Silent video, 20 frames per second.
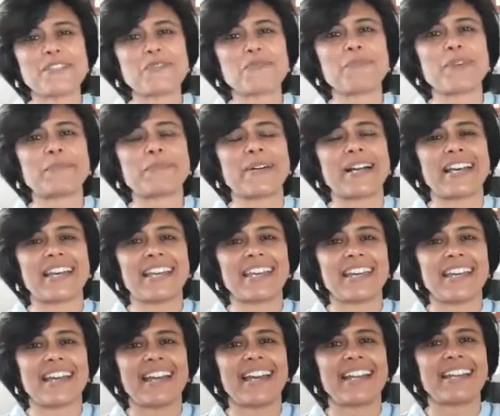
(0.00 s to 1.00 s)
Roopa
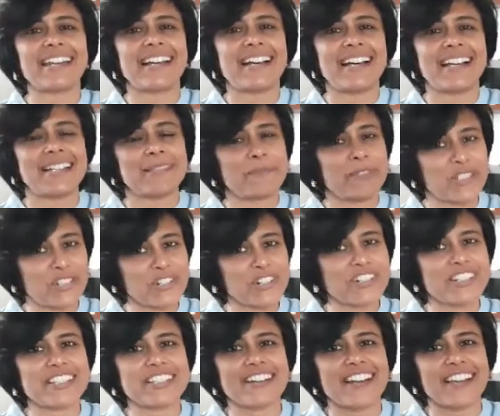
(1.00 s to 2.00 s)
Pai, and I'm a
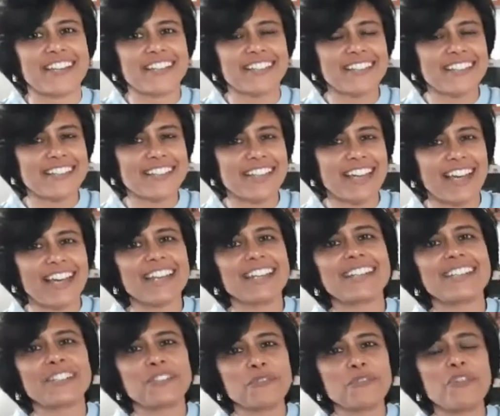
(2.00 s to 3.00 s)
children's writer.
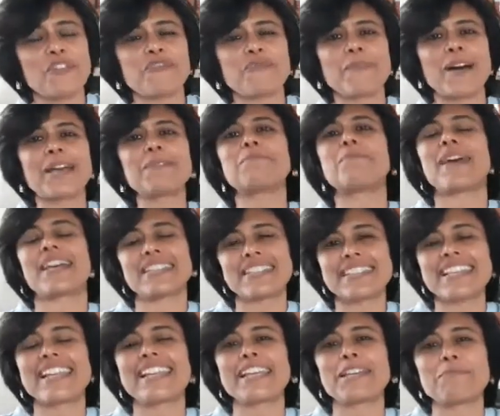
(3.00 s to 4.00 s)
And two of my
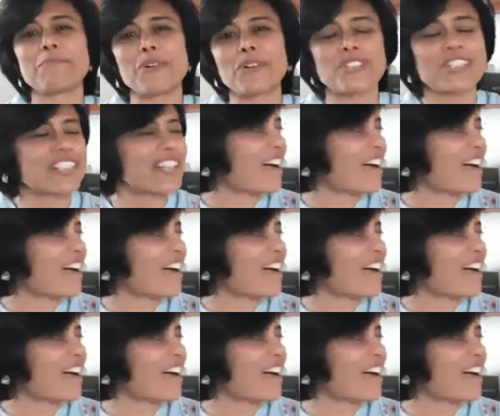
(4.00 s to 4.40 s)
best-selling books